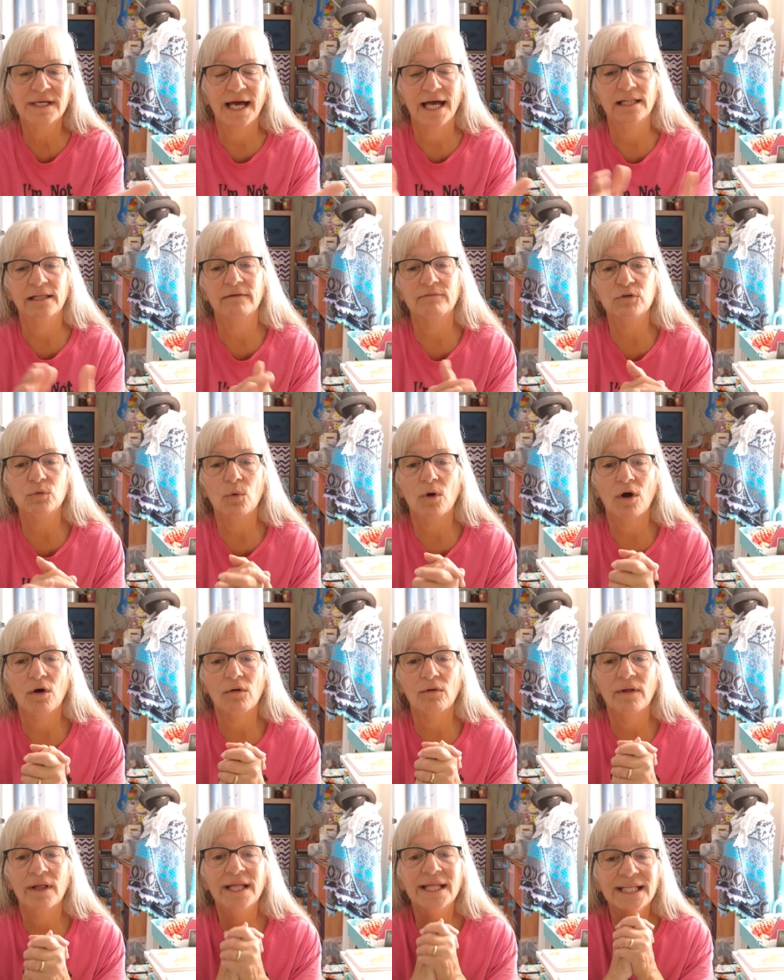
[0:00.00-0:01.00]
I love you
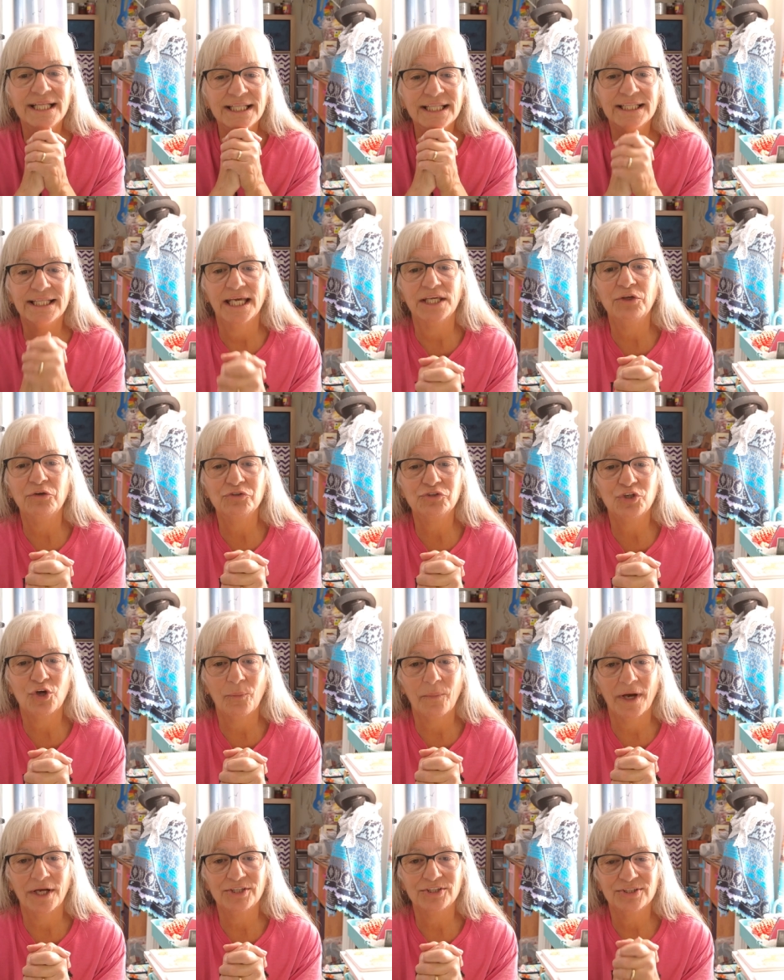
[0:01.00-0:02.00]
all. Thank you so
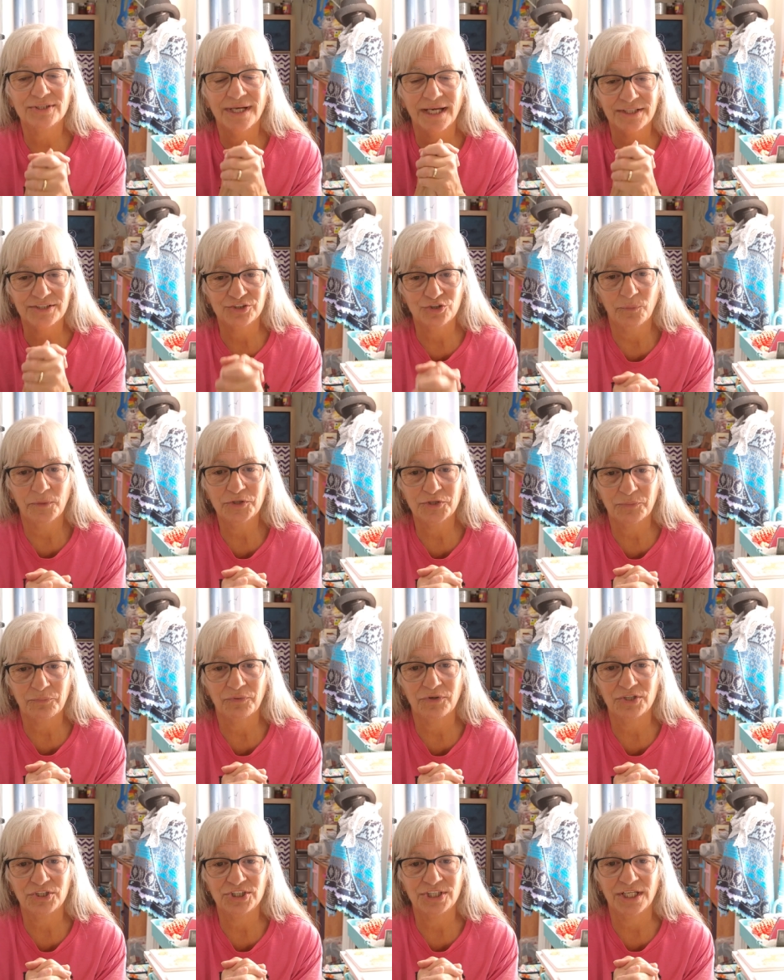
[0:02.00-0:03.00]
much. I so much
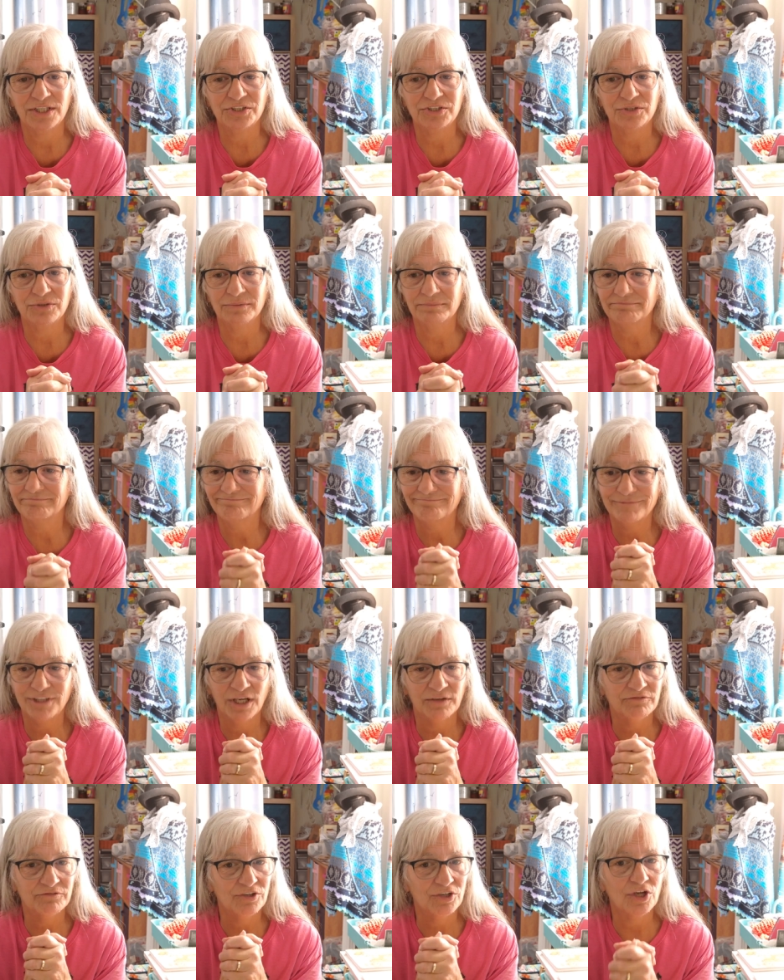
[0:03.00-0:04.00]
appreciate you. You
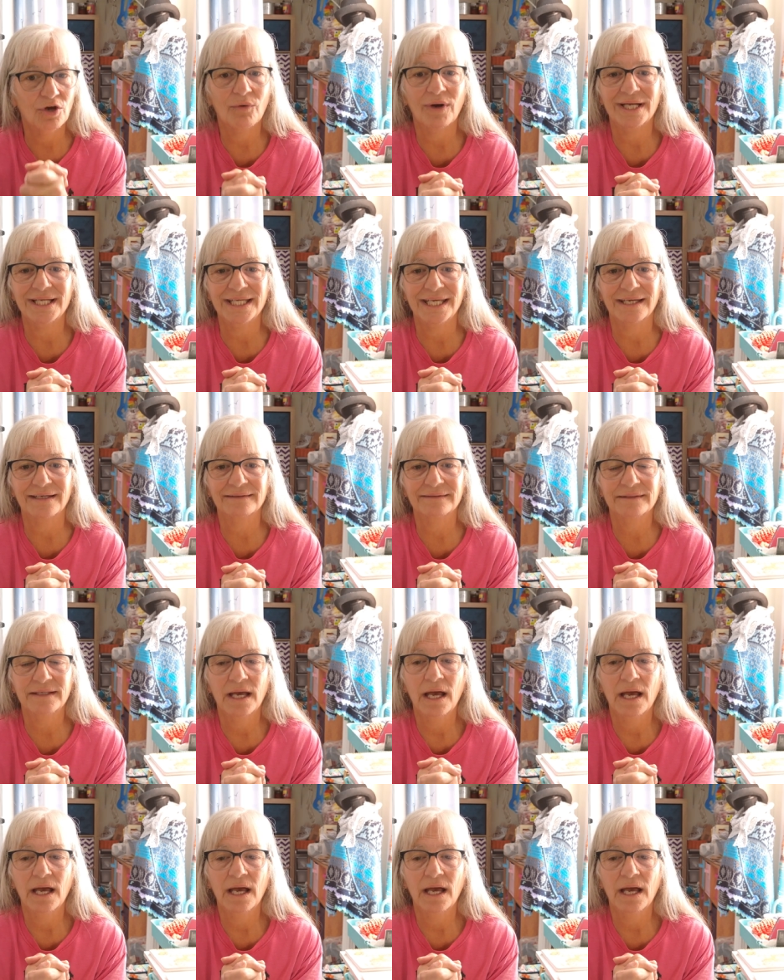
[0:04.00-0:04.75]
have no idea.